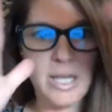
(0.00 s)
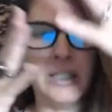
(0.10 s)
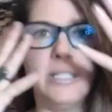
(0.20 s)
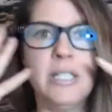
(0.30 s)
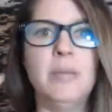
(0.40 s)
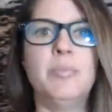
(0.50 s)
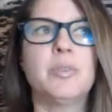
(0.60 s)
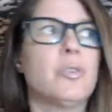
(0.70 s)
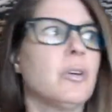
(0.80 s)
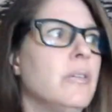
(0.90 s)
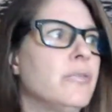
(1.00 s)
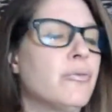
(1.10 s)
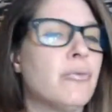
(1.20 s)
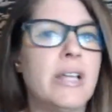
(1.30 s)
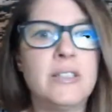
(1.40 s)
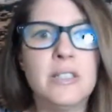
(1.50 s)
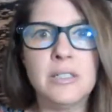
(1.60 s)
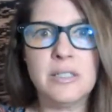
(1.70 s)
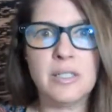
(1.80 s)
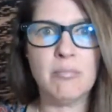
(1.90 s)
a deep sort of
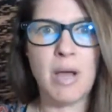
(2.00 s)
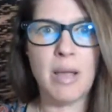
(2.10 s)
resonance in